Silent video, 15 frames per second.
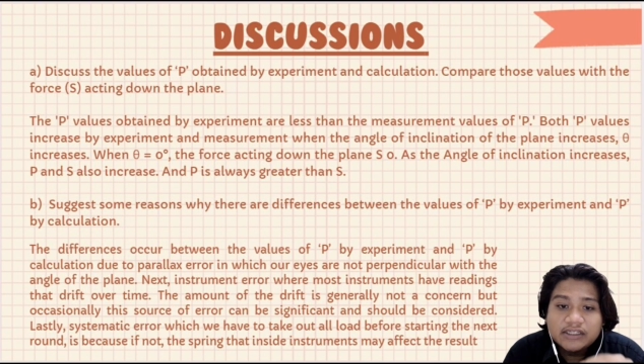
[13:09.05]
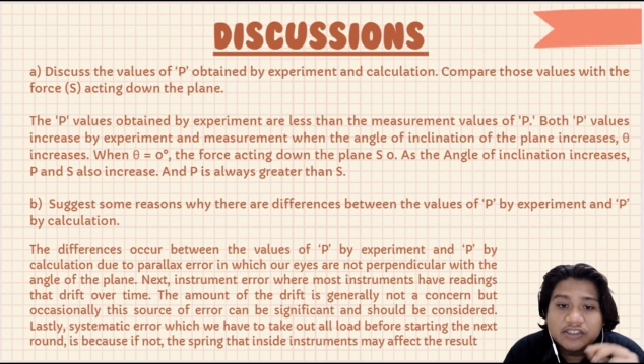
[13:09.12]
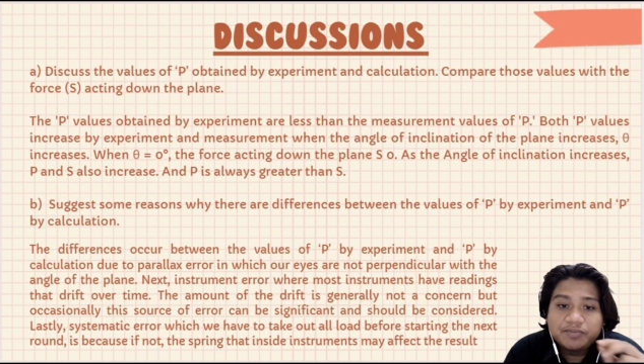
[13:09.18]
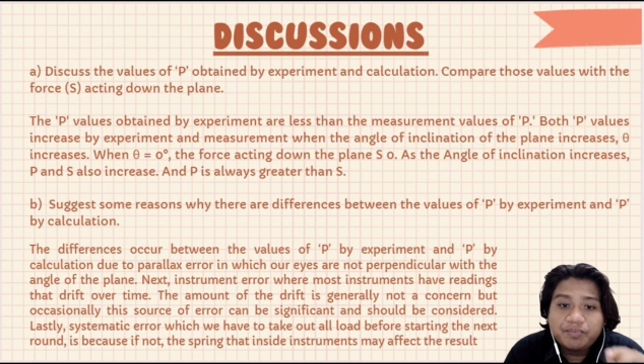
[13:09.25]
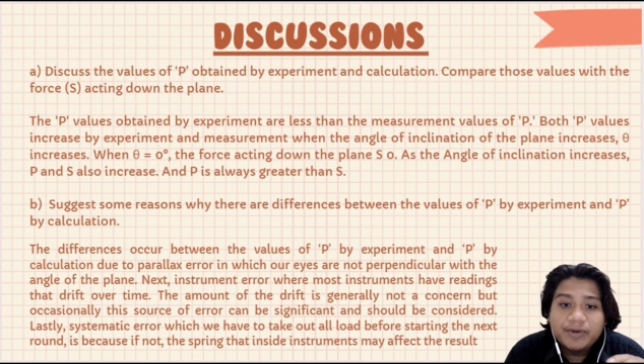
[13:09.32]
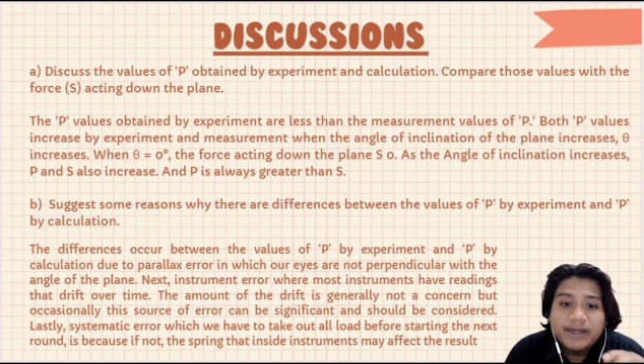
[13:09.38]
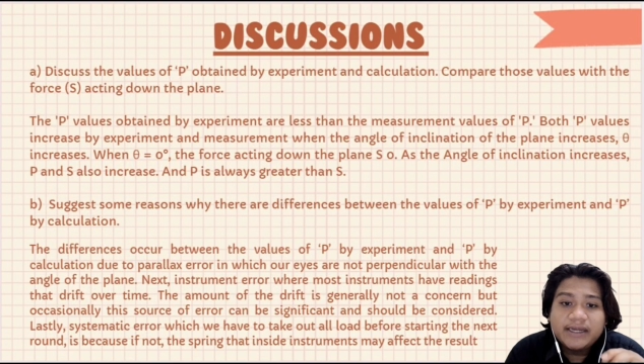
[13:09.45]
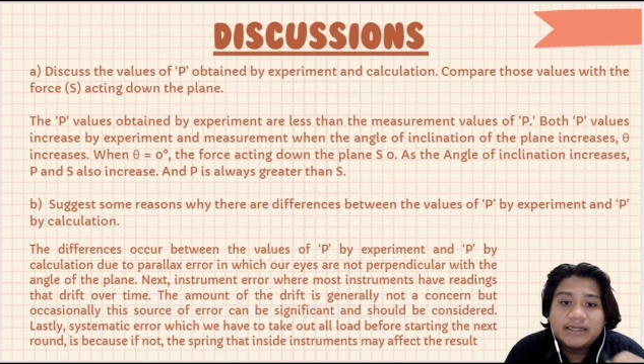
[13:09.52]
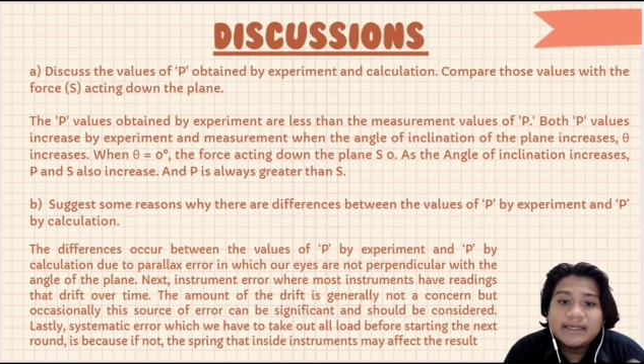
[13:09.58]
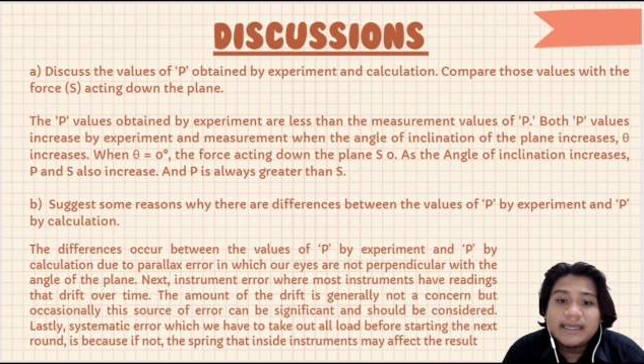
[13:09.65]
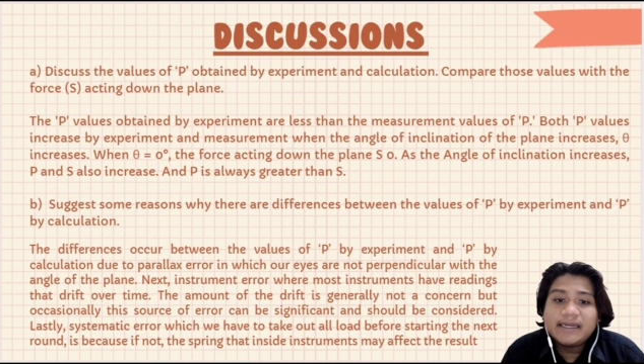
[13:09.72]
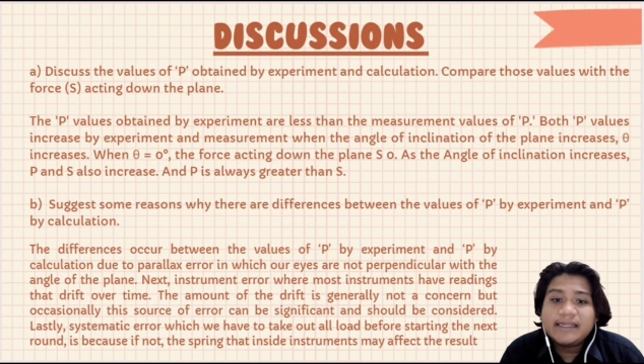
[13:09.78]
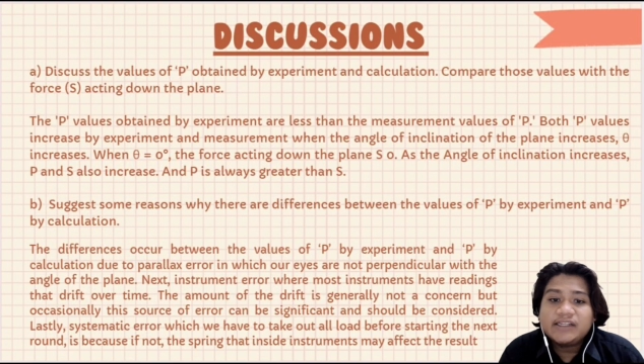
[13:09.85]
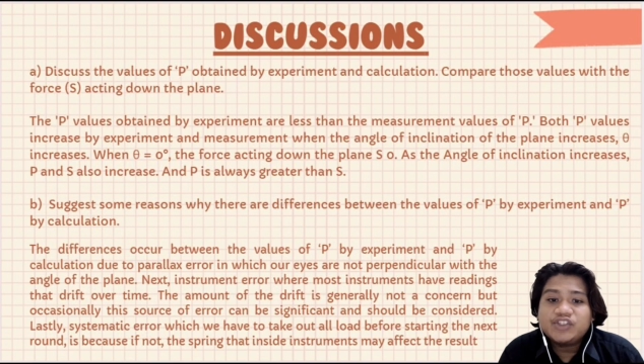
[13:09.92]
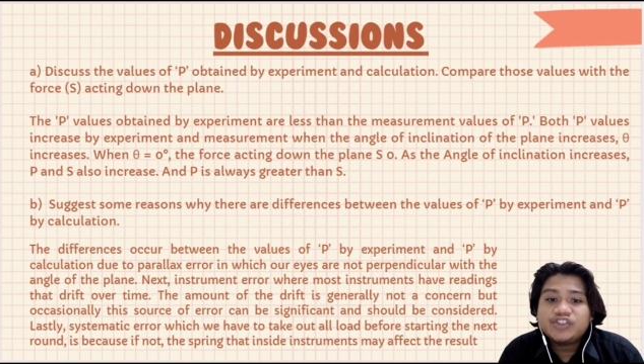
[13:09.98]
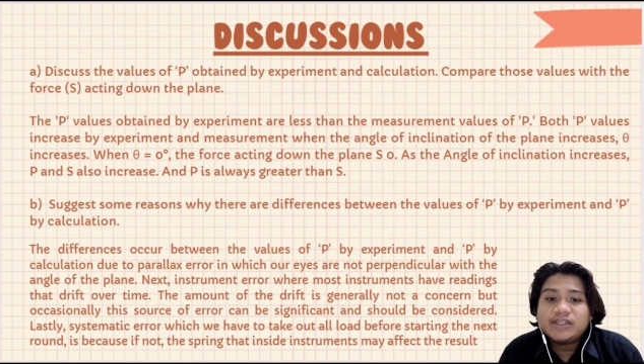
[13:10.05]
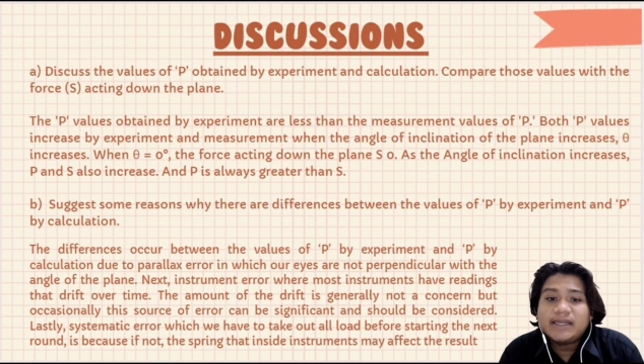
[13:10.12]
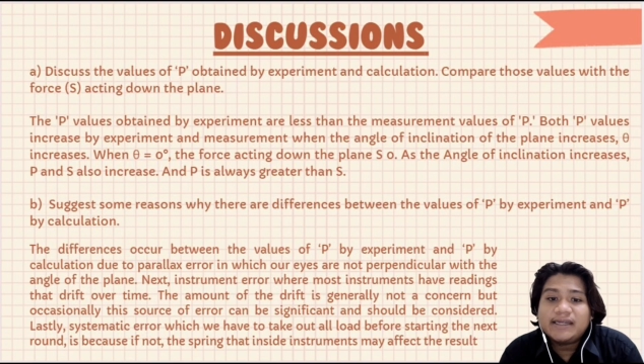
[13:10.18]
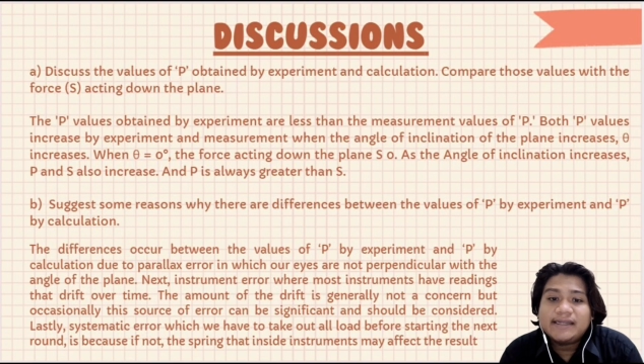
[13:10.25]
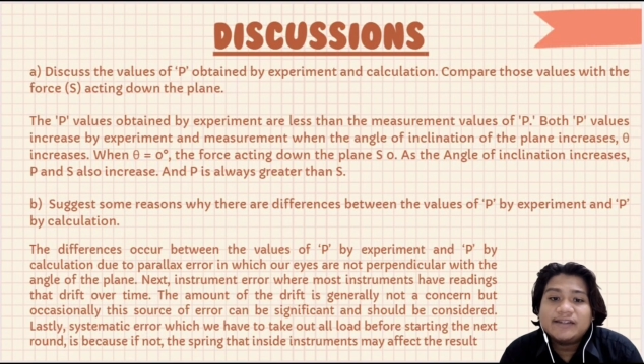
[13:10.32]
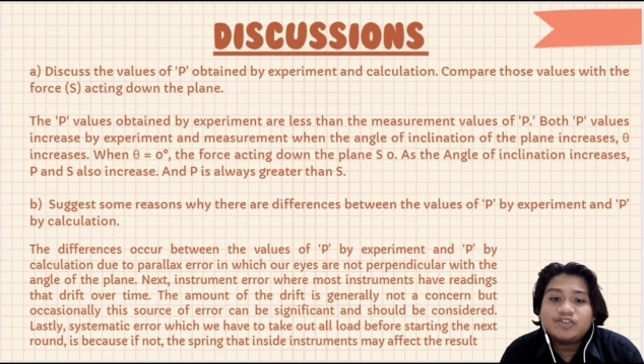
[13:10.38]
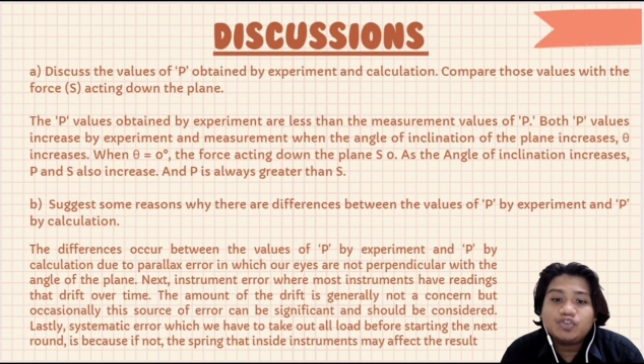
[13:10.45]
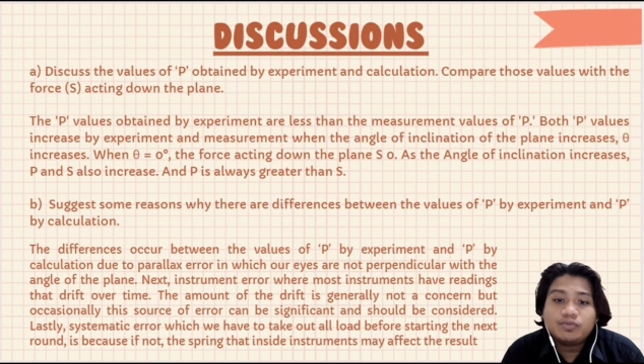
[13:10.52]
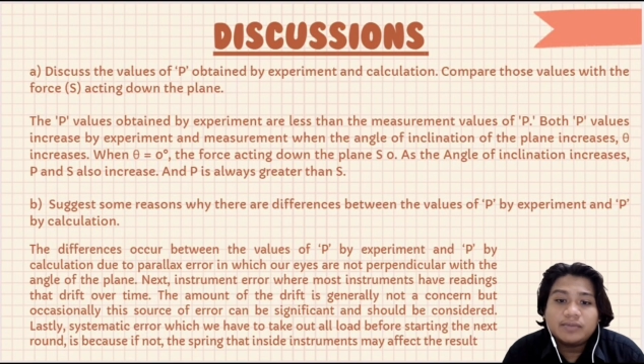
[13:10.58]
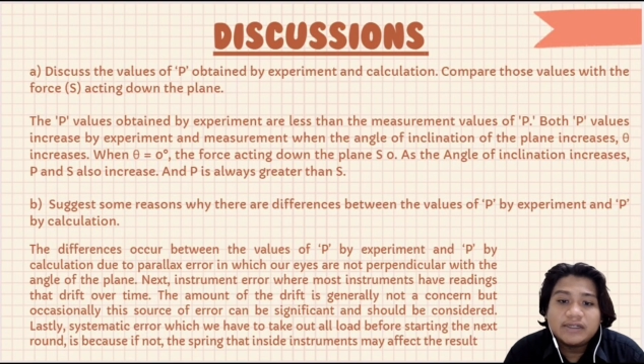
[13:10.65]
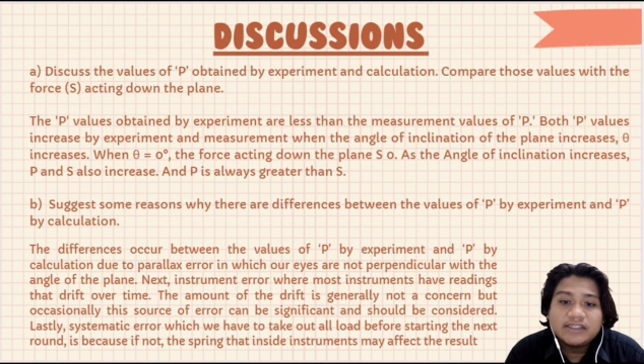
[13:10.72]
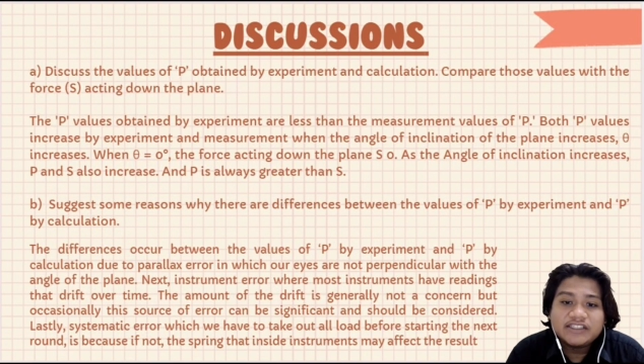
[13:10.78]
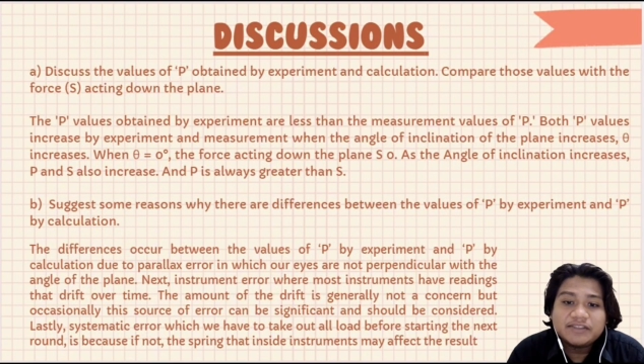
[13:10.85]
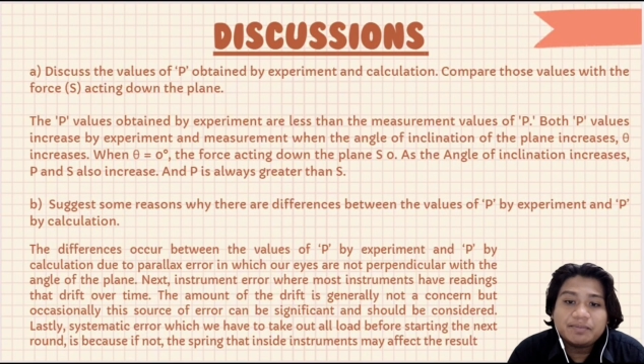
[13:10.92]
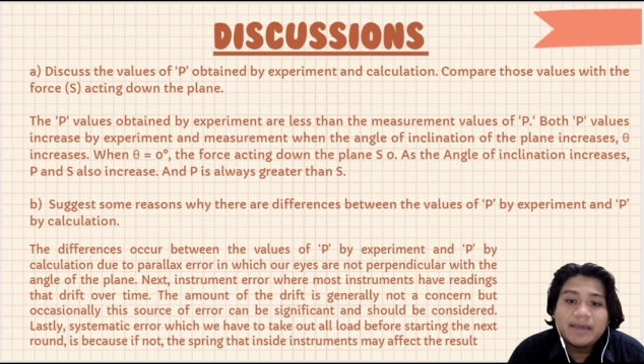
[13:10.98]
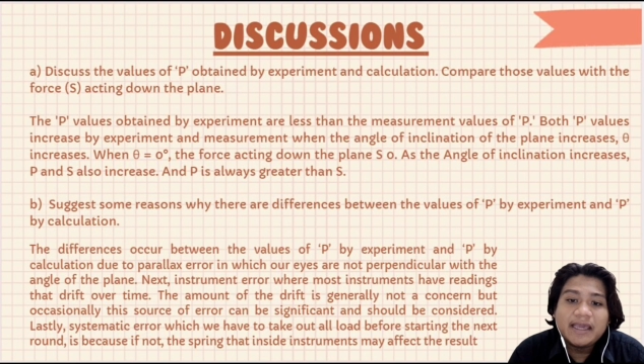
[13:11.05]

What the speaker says: the spring that inside instruments